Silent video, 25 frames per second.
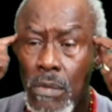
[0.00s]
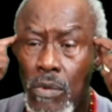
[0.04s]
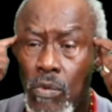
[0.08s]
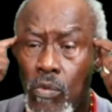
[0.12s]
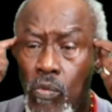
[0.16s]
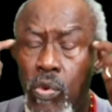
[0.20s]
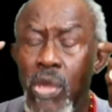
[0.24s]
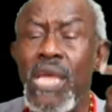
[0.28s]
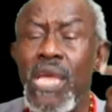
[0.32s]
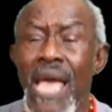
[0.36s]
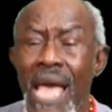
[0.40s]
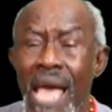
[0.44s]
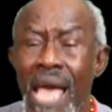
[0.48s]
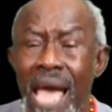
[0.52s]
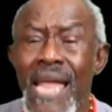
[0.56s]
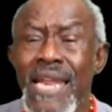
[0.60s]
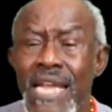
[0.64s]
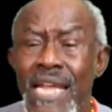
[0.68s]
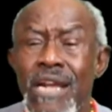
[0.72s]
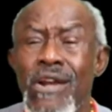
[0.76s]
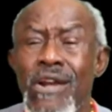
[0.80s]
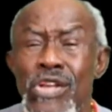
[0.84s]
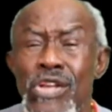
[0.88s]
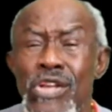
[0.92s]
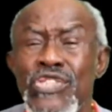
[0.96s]
We are
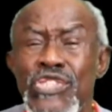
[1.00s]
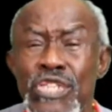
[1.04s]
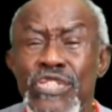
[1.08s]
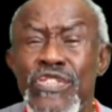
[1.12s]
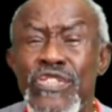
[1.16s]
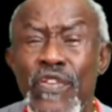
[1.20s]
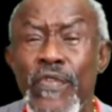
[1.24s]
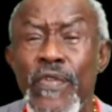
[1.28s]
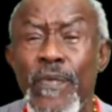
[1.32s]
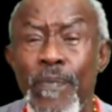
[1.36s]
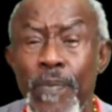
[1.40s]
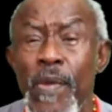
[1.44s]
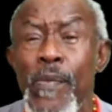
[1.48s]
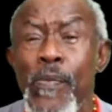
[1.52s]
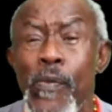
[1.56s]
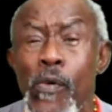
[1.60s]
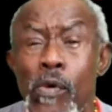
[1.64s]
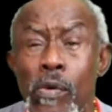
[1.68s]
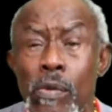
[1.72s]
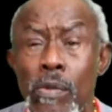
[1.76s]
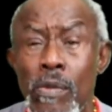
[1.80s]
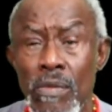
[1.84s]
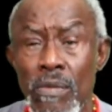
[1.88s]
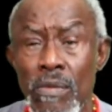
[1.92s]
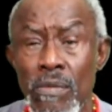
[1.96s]
the conscience of the
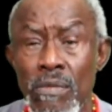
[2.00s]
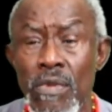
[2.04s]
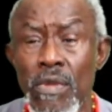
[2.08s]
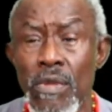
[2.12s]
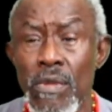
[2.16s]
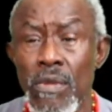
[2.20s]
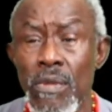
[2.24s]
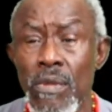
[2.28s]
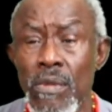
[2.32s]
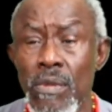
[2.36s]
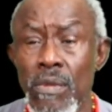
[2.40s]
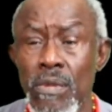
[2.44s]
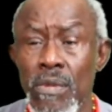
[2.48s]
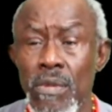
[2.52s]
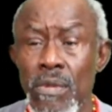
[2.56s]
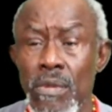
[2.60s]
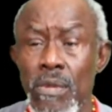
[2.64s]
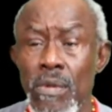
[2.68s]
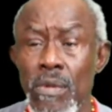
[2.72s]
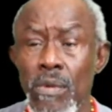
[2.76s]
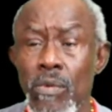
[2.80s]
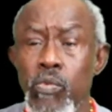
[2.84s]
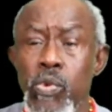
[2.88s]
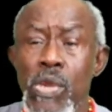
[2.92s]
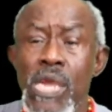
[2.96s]
people.
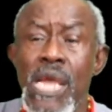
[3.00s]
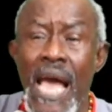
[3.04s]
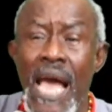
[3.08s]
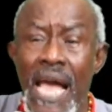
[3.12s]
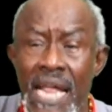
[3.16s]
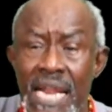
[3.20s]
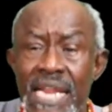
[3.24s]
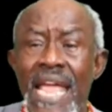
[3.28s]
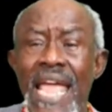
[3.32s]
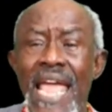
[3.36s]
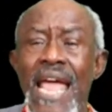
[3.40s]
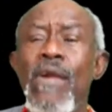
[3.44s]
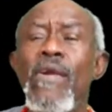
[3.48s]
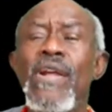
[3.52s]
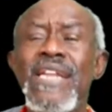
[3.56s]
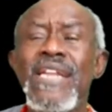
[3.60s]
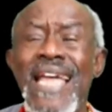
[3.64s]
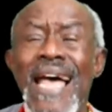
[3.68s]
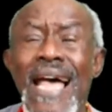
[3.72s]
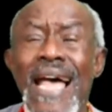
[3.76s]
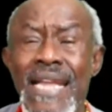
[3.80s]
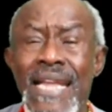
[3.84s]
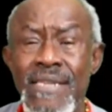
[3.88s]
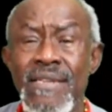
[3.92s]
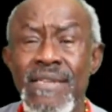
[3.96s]
We are the
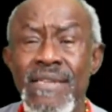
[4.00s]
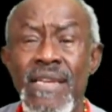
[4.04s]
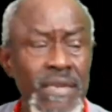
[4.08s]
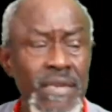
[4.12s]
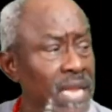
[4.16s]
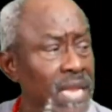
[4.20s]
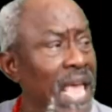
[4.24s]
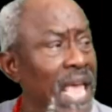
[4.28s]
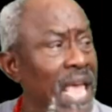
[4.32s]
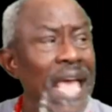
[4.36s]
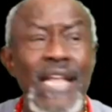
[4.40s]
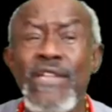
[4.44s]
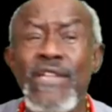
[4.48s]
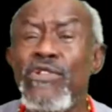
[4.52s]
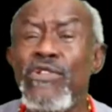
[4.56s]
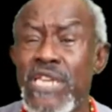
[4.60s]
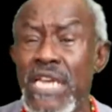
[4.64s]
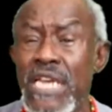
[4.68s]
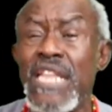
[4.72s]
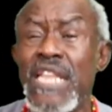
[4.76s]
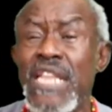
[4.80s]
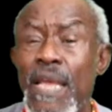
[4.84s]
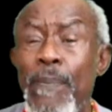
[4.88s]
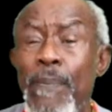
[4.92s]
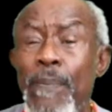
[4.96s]
erudite, the
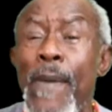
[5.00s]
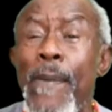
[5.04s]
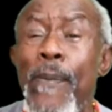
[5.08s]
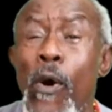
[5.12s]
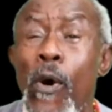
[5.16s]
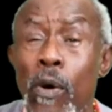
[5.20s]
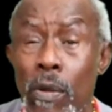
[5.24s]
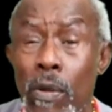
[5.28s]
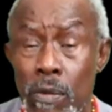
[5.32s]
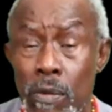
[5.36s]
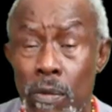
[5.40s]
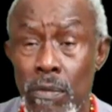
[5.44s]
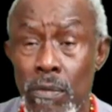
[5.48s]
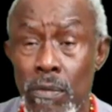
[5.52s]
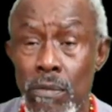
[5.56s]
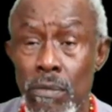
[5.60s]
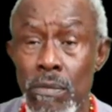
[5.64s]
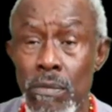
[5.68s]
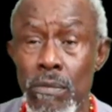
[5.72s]
educated people.